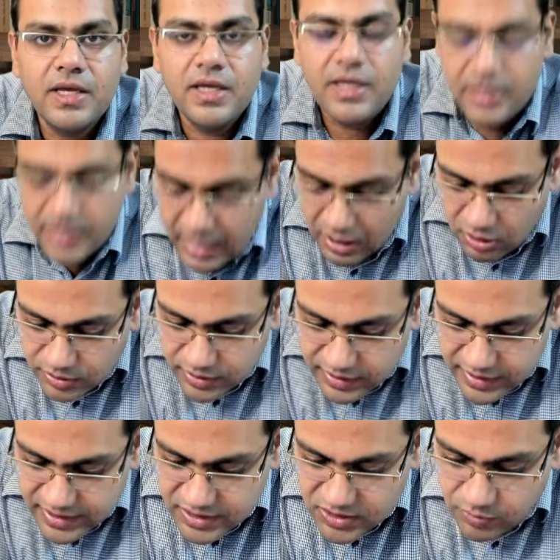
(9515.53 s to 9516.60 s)
Now
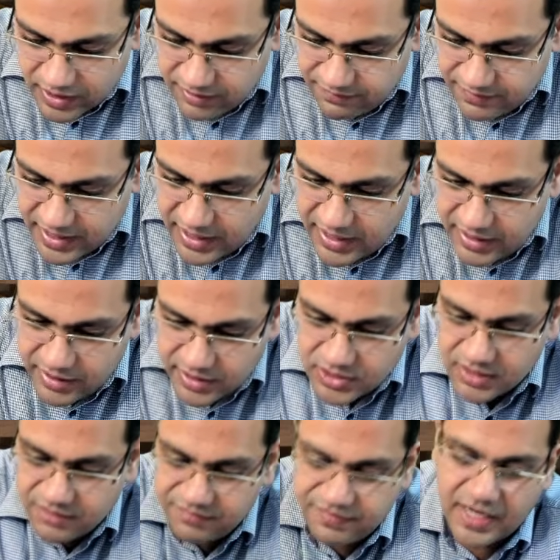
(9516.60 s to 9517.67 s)
there is one very
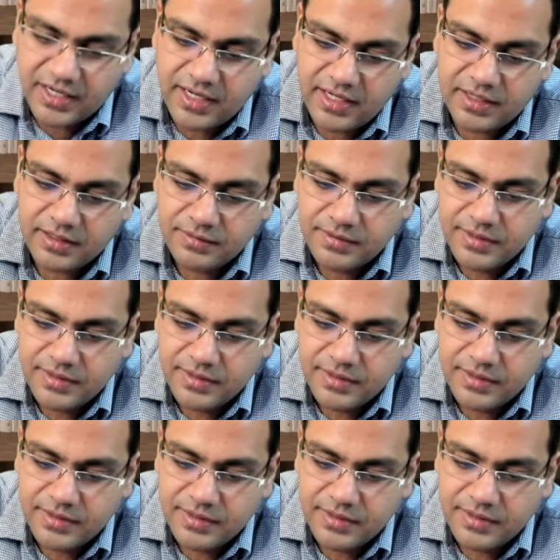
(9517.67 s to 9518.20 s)
interesting fact here.